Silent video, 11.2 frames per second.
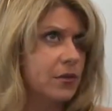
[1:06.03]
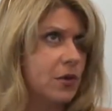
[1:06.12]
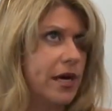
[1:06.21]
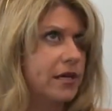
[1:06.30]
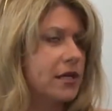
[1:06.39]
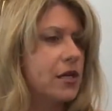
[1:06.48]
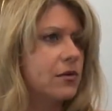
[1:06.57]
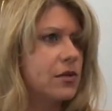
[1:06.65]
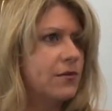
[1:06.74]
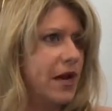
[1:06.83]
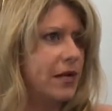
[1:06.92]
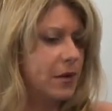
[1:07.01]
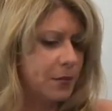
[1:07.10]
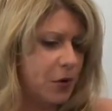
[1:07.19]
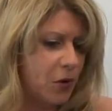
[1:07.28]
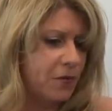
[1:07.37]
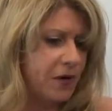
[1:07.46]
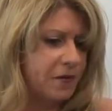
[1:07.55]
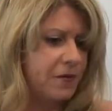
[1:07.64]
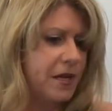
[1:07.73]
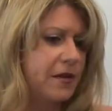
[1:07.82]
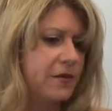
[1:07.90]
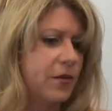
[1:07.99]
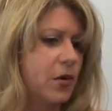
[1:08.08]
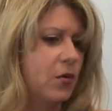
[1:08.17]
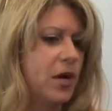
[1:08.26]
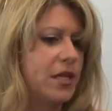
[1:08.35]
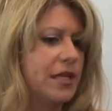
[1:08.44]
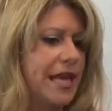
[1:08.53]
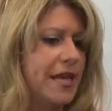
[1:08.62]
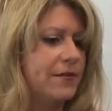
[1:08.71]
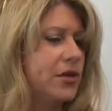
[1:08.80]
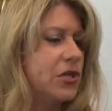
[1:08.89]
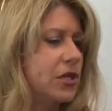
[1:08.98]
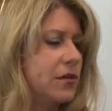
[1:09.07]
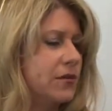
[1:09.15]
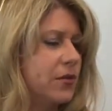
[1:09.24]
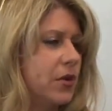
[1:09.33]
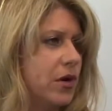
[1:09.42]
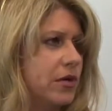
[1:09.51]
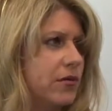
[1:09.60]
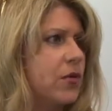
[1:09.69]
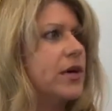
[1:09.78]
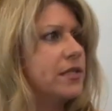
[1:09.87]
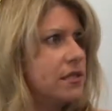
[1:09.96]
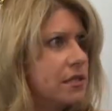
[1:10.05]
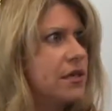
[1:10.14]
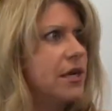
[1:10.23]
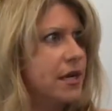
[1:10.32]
Great, you know, to find the perfect fit for what they envisioned for the voice.